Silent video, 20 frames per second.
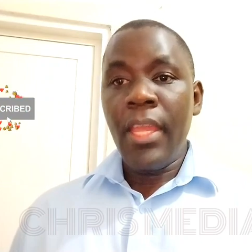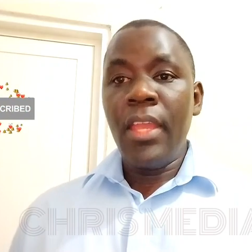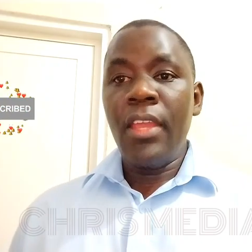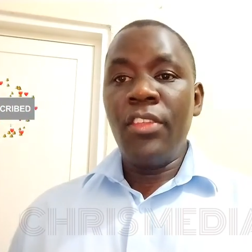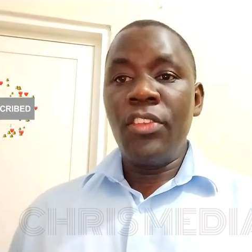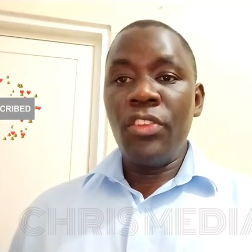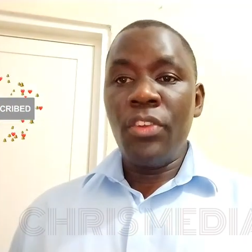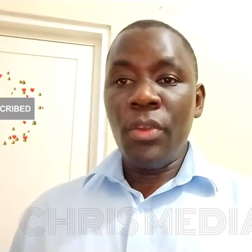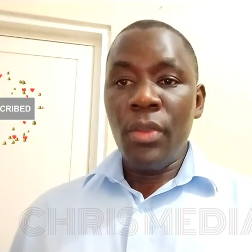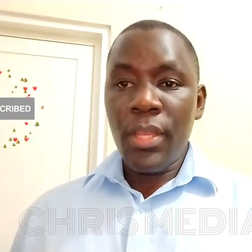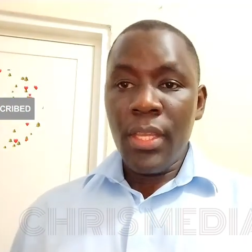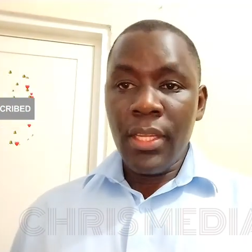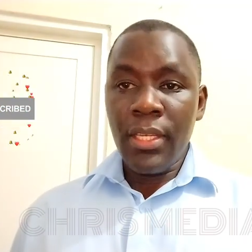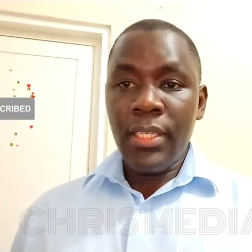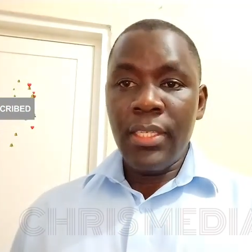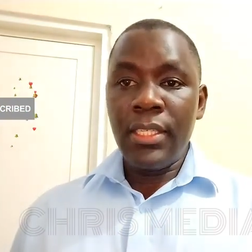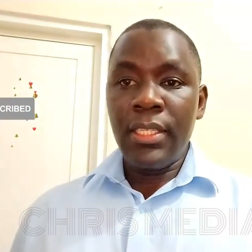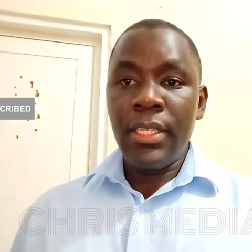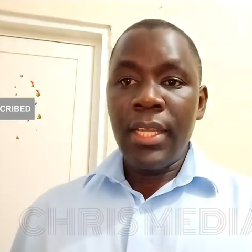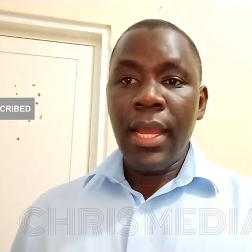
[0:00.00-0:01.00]
Enjoy
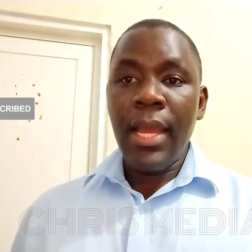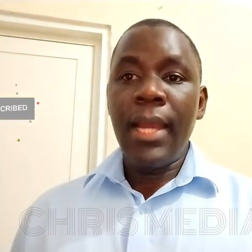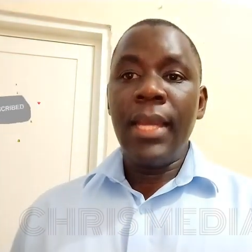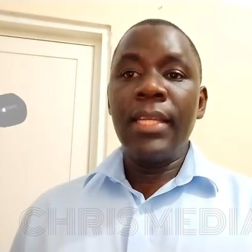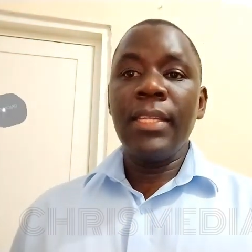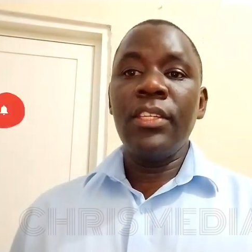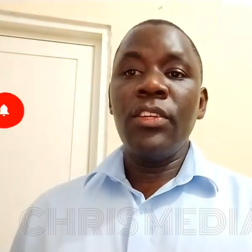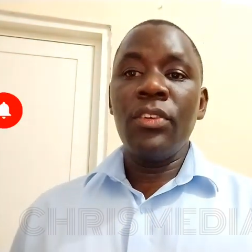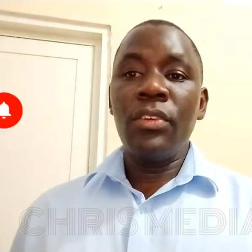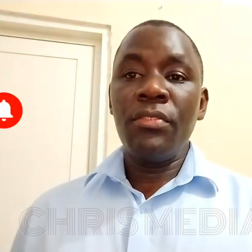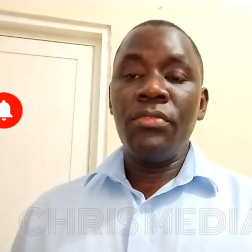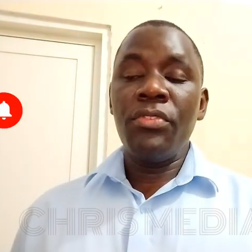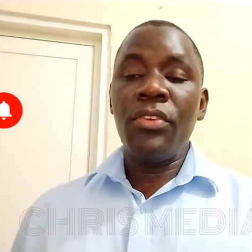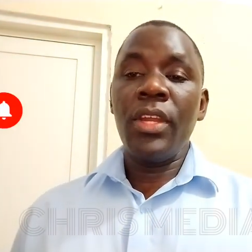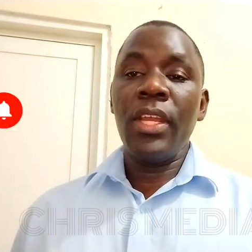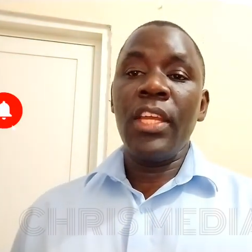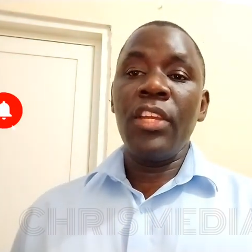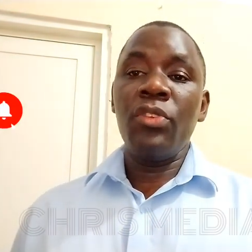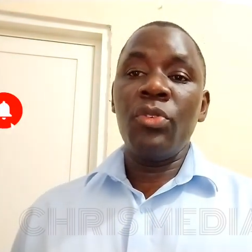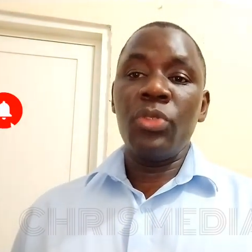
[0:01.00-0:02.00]
it and don't
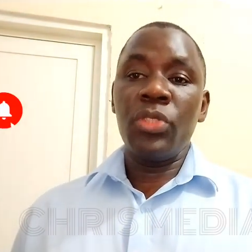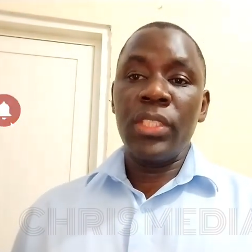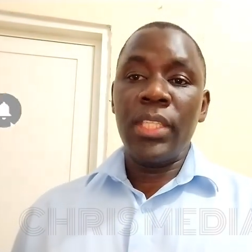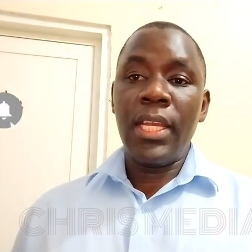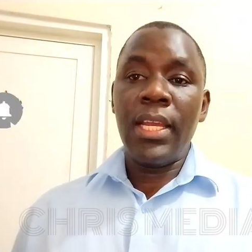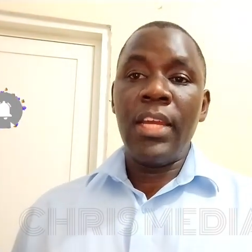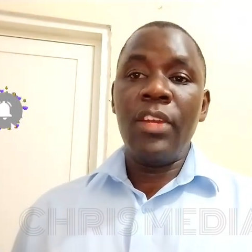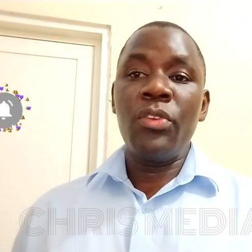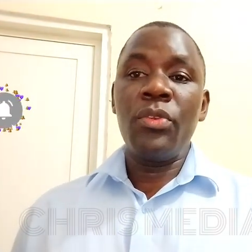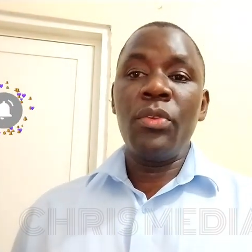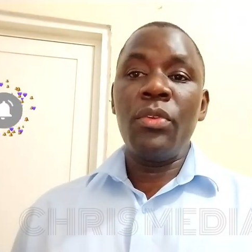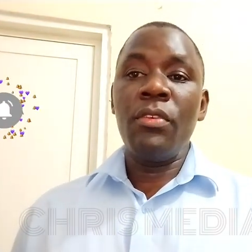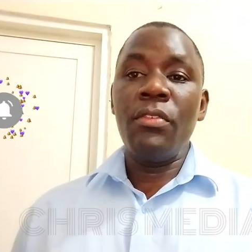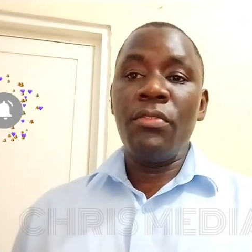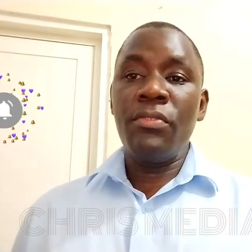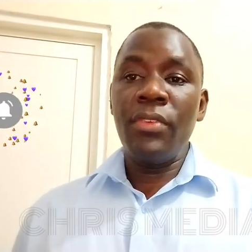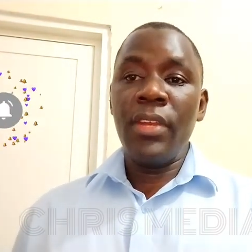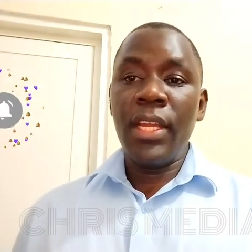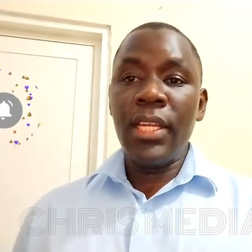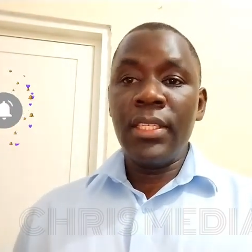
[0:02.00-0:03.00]
forget to share to your
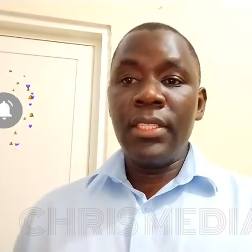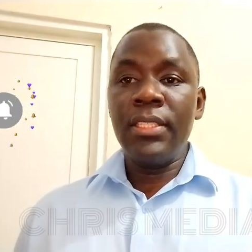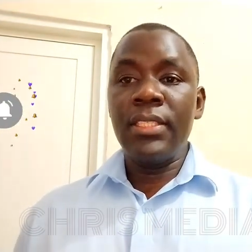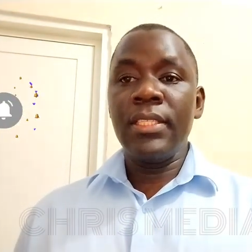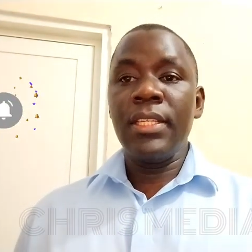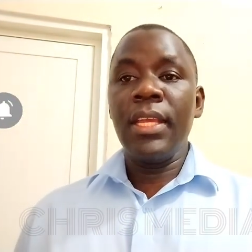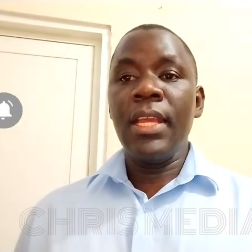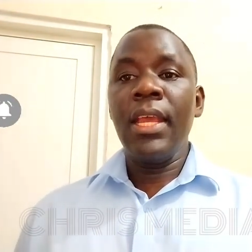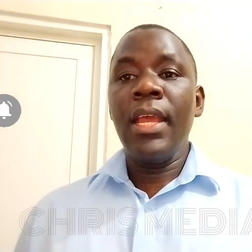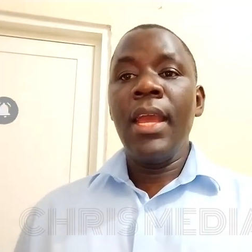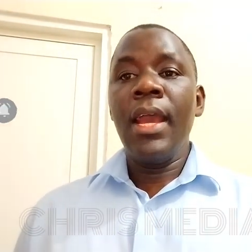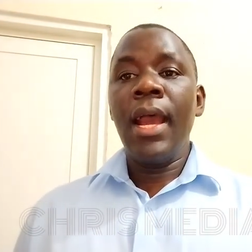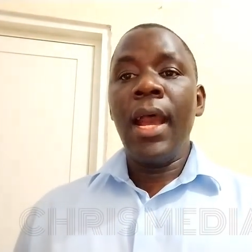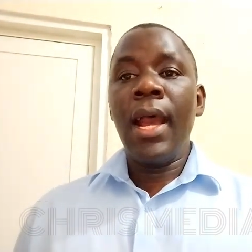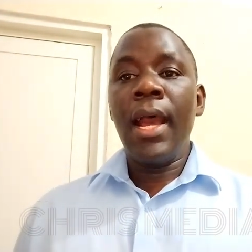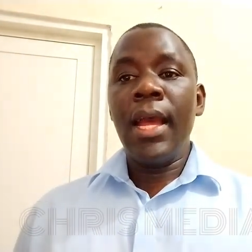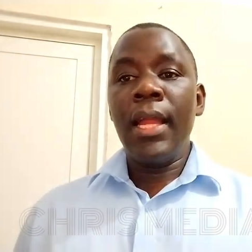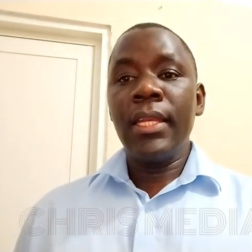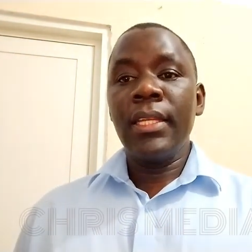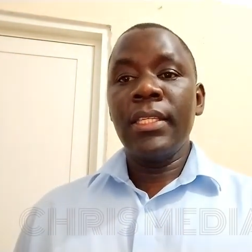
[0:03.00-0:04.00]
friends
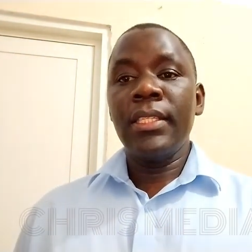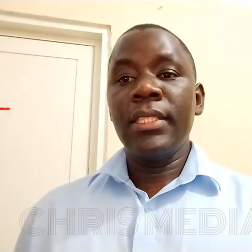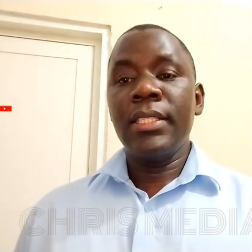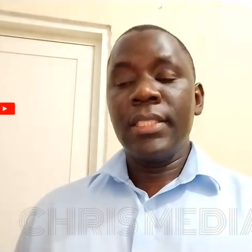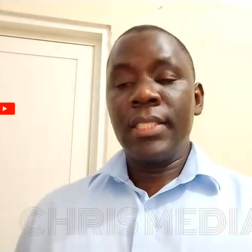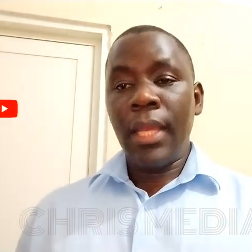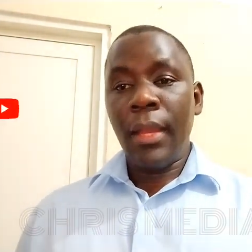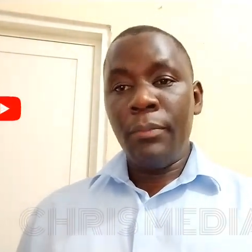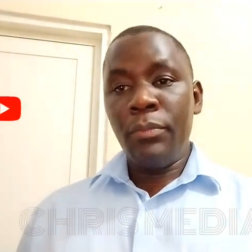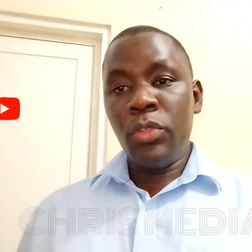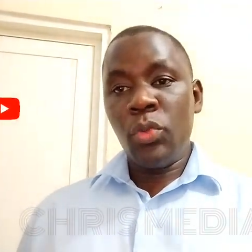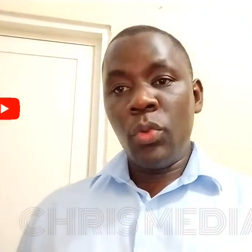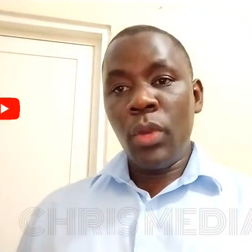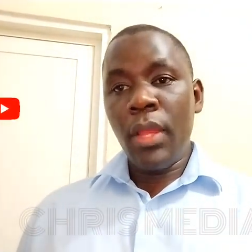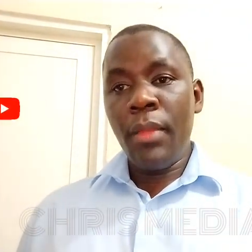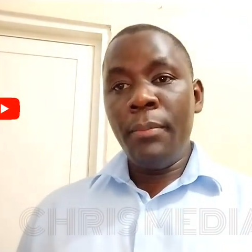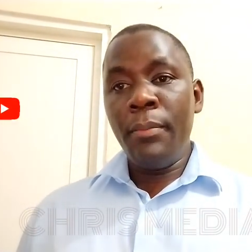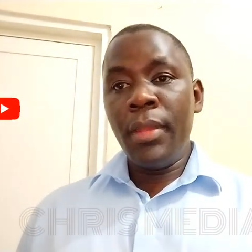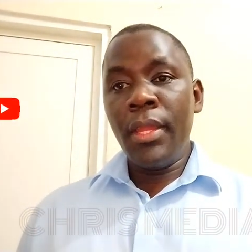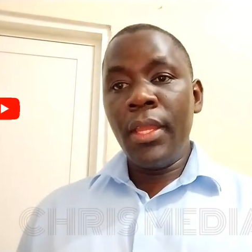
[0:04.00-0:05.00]
and
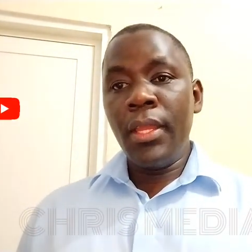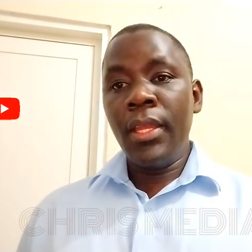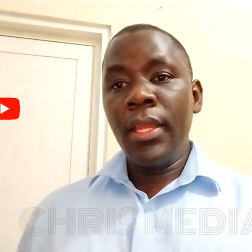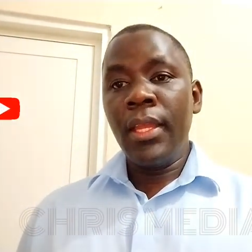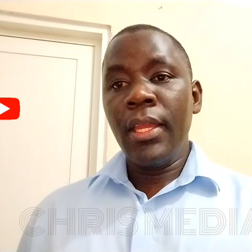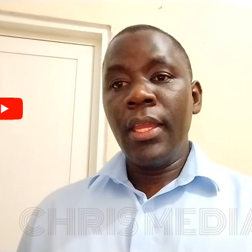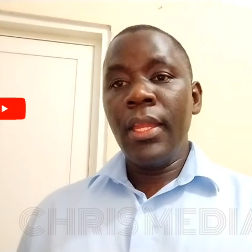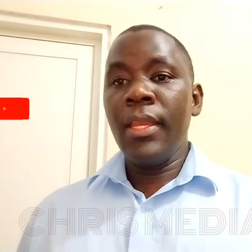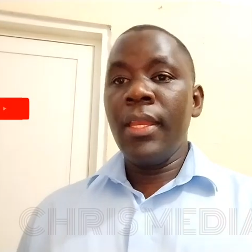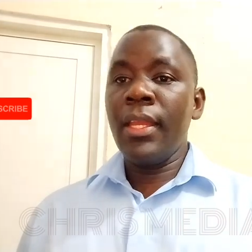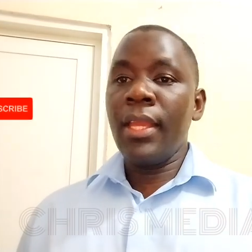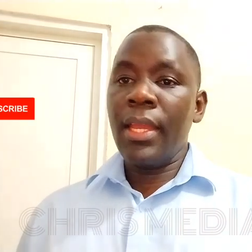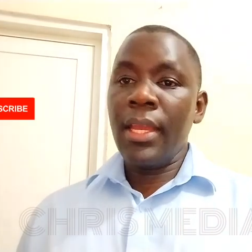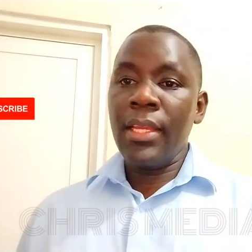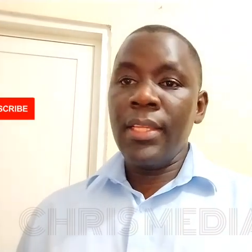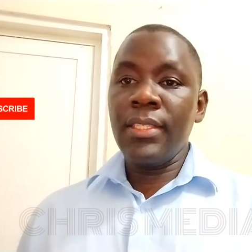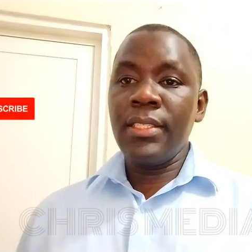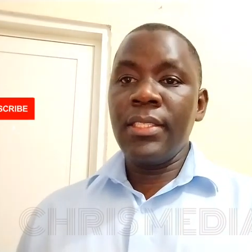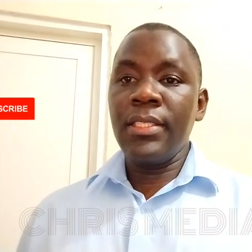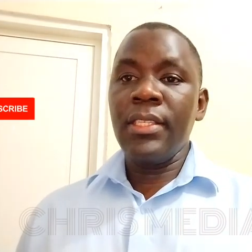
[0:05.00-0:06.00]
subscribing in
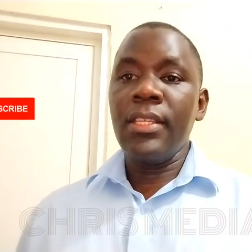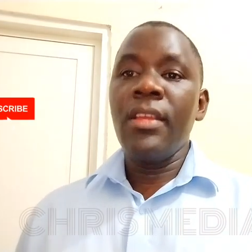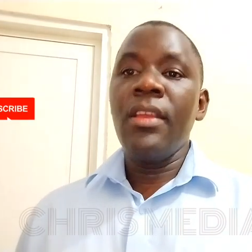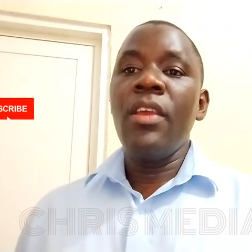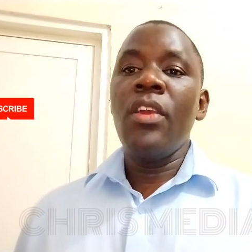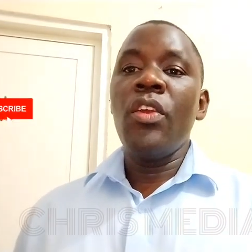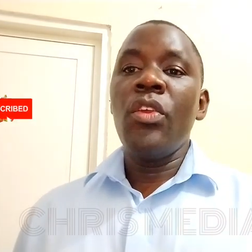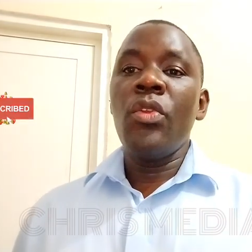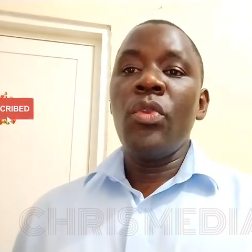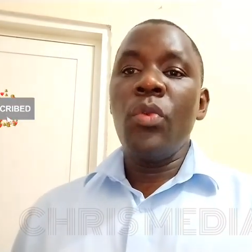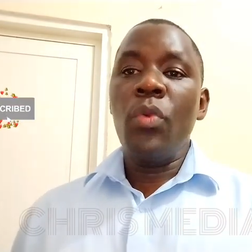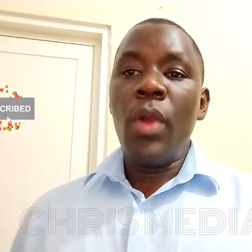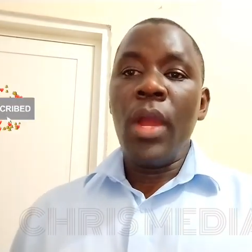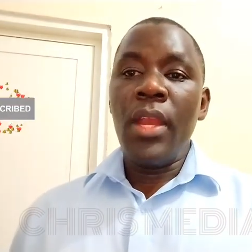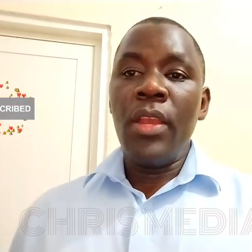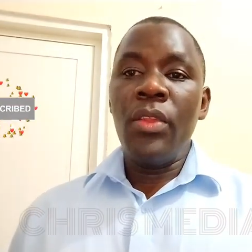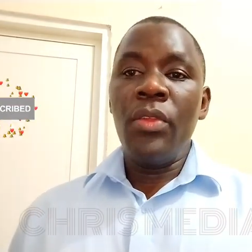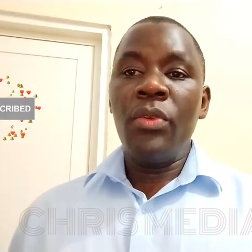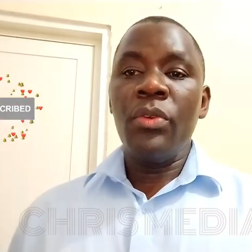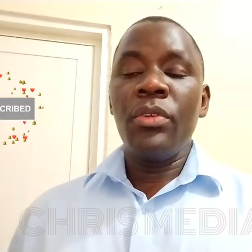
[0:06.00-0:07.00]
case you are
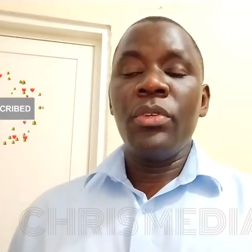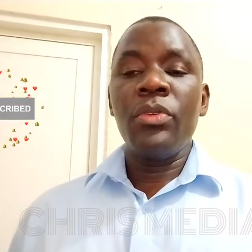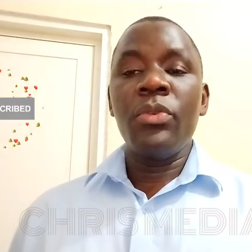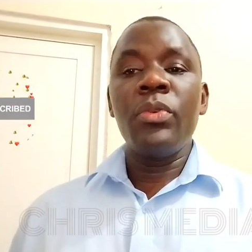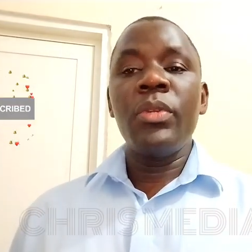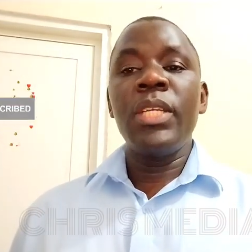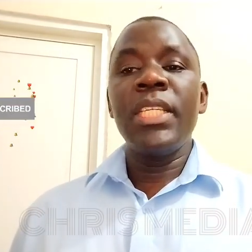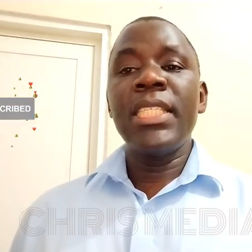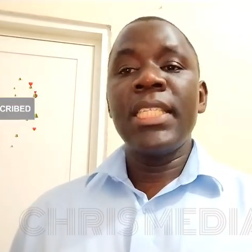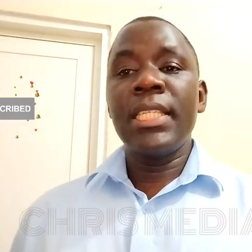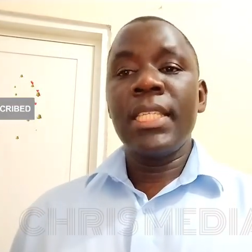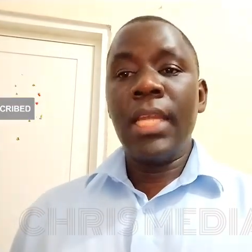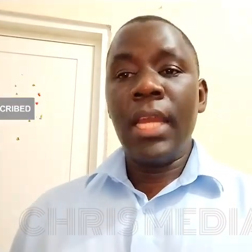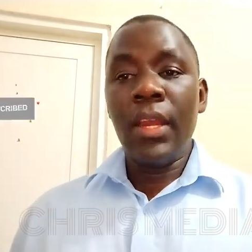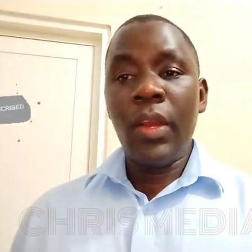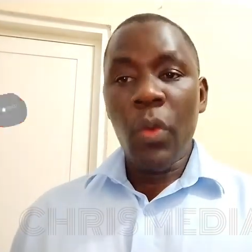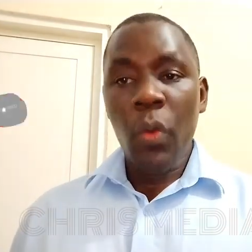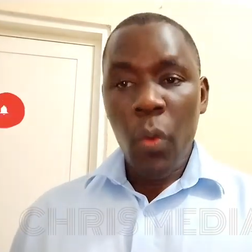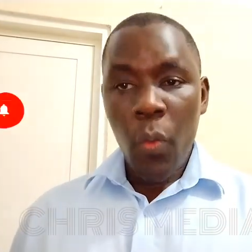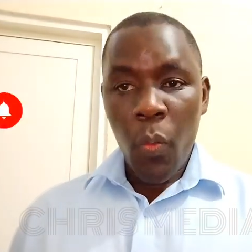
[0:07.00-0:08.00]
new to this
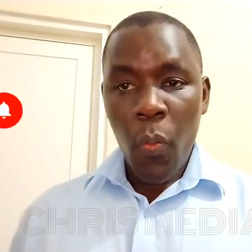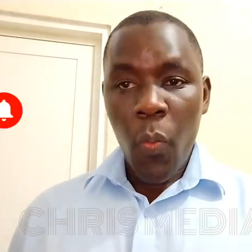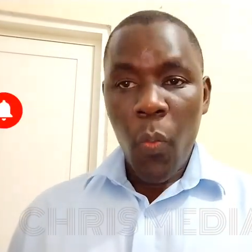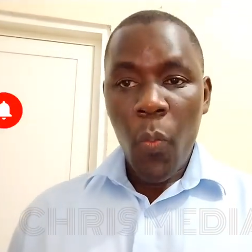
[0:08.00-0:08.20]
channel.